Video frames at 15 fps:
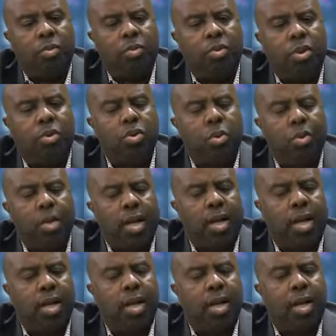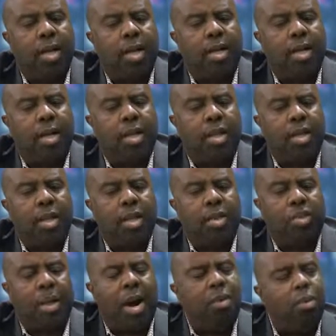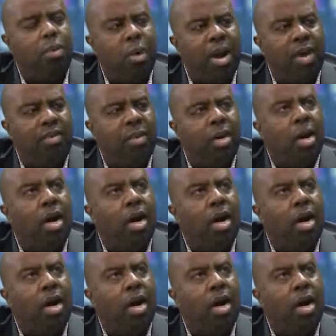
social media and the microwave